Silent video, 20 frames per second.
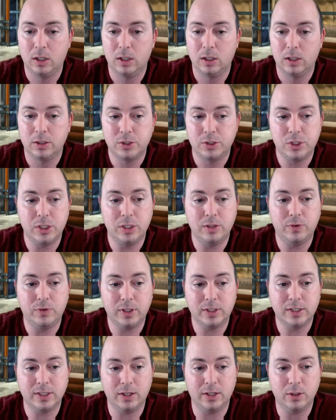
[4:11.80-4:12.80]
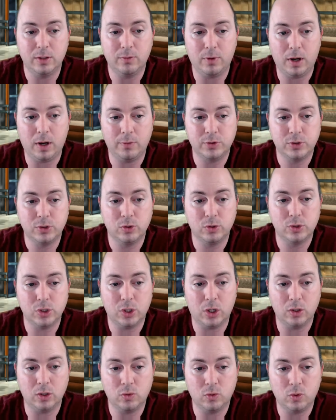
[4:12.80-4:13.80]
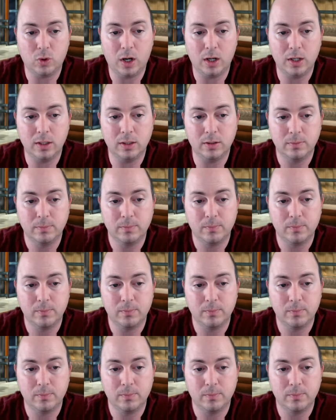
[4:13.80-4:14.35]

Chief Executive Officer John Cryan